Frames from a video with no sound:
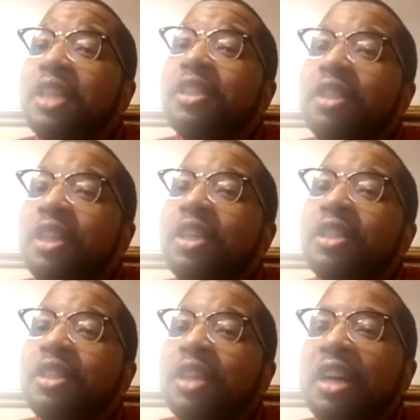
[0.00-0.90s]
he's
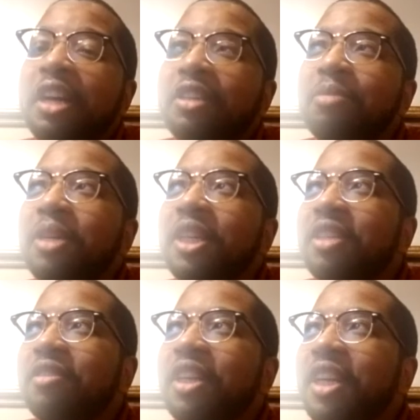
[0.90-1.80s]
hot on the market
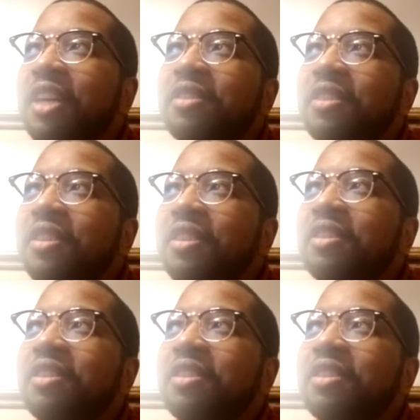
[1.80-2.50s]
right now, so.